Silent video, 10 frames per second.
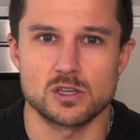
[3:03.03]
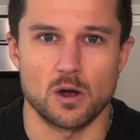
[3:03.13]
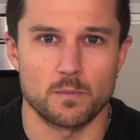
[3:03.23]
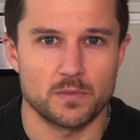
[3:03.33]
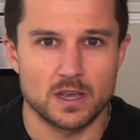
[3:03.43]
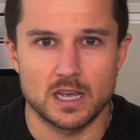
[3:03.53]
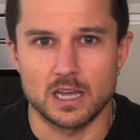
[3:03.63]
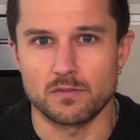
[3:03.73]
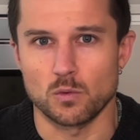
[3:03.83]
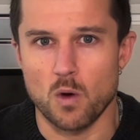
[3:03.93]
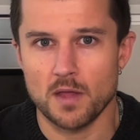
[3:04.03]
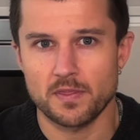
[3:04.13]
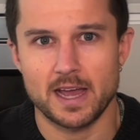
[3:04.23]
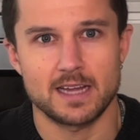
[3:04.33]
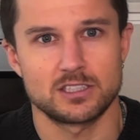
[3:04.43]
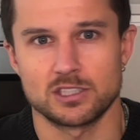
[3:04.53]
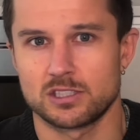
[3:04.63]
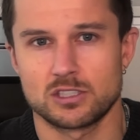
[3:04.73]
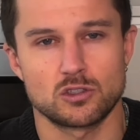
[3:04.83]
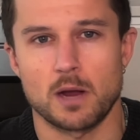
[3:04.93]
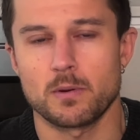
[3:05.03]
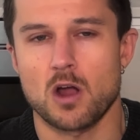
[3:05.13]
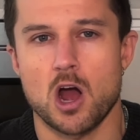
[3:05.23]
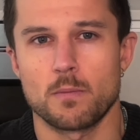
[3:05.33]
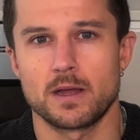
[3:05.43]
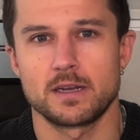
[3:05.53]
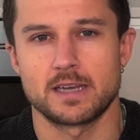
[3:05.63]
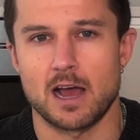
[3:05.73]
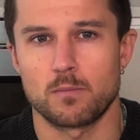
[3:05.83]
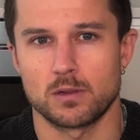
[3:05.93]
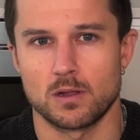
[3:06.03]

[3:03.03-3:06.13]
So if you want that, just drop a comment down